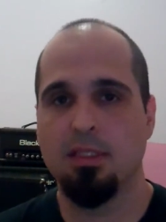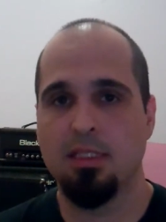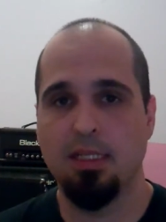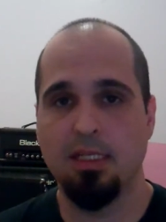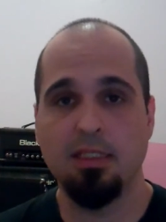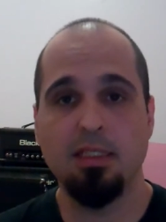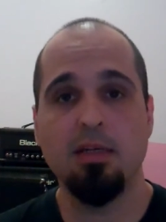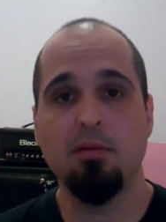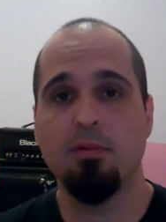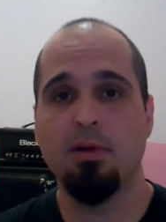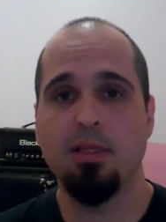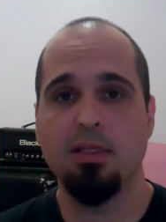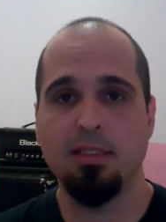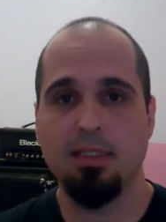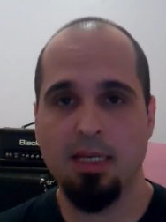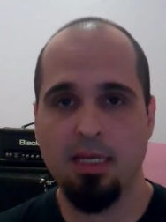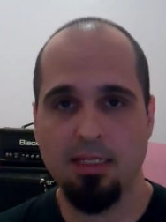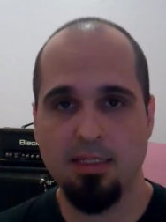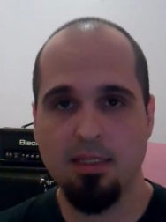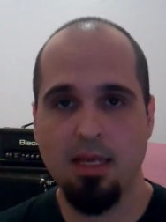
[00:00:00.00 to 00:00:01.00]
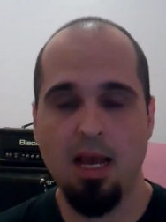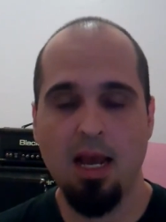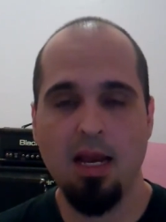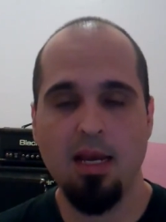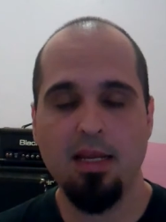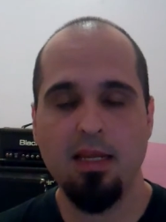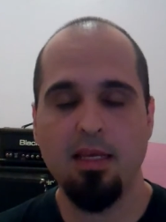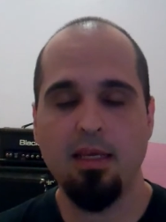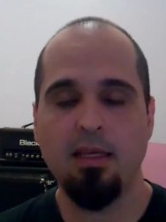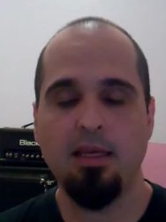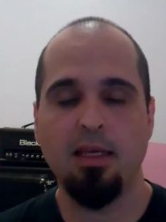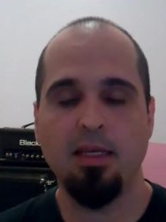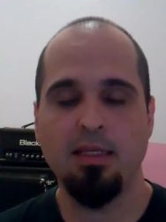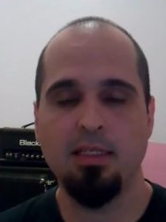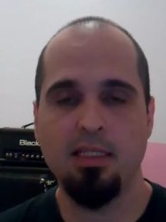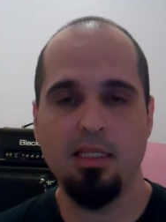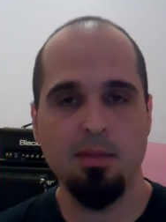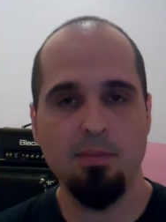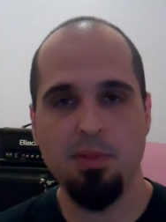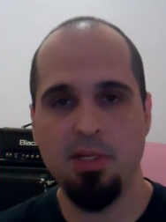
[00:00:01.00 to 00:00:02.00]
let's get rid of this anxiety and
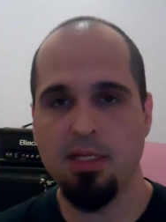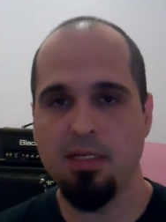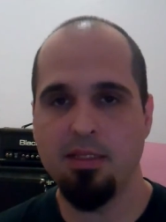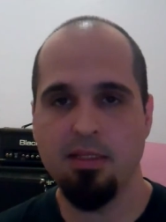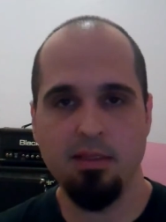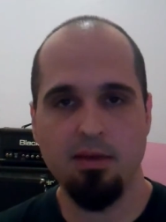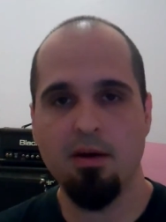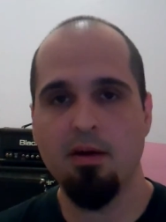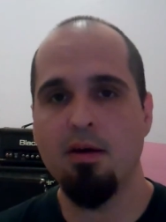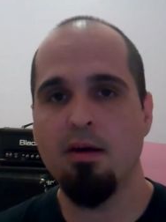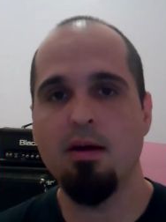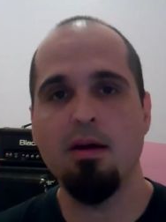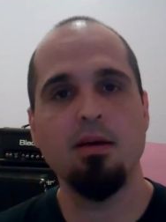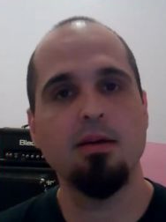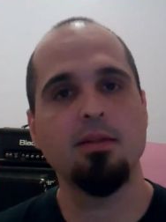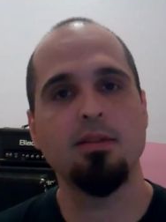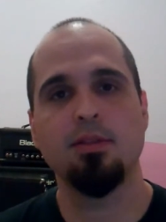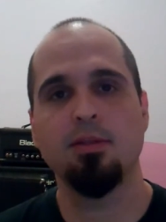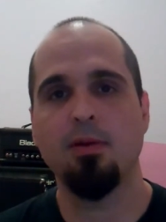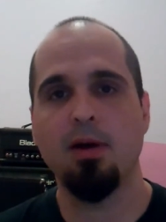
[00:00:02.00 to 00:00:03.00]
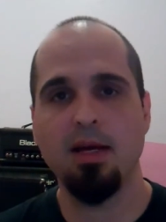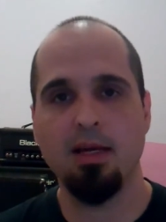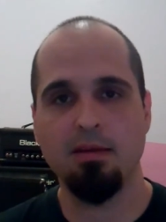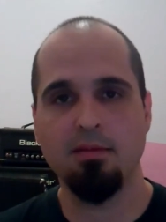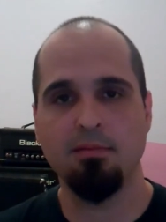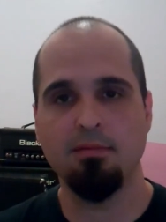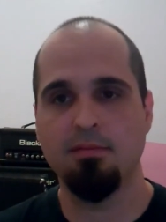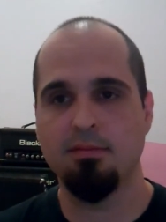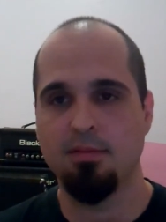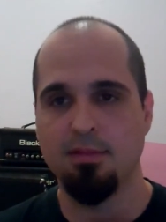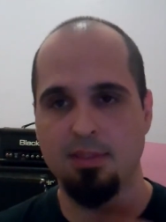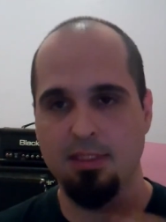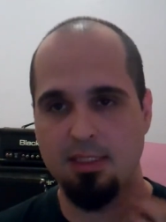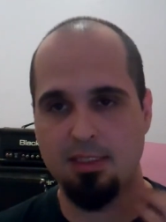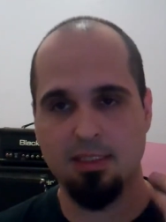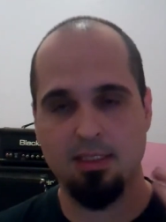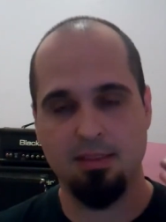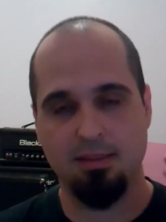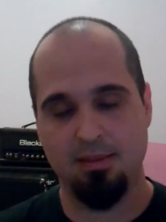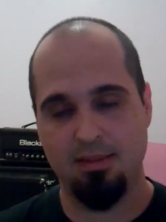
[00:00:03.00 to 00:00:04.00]
DPDR so I could
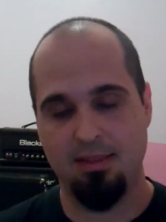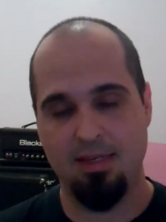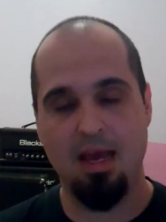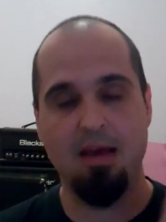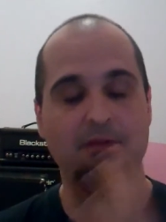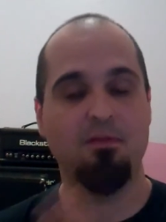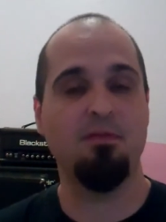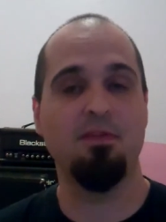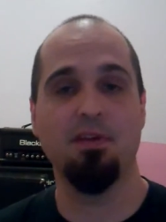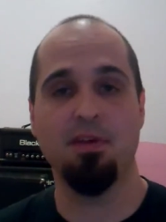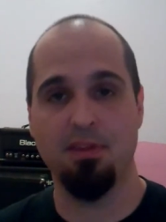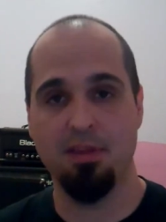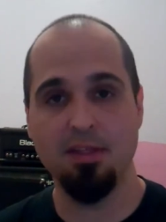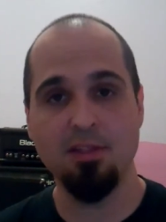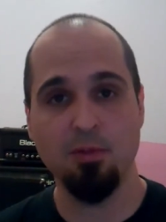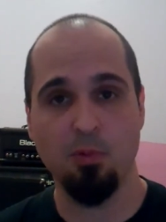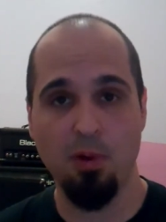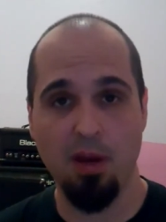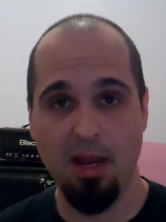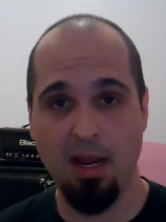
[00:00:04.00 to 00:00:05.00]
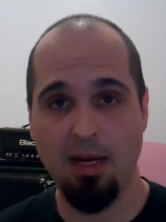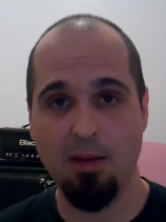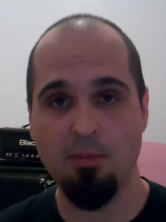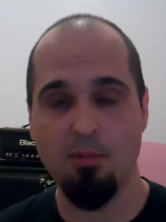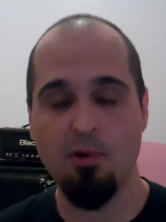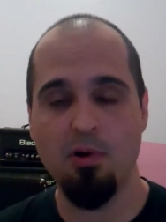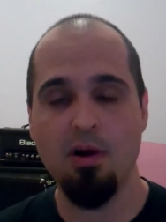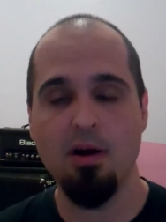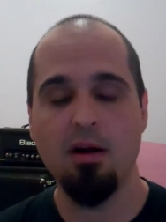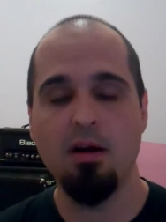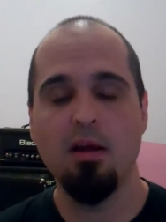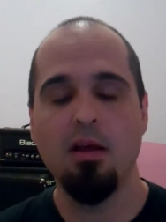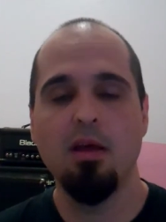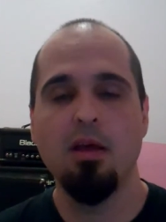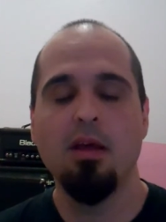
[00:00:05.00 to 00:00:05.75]
just not feel this way anymore.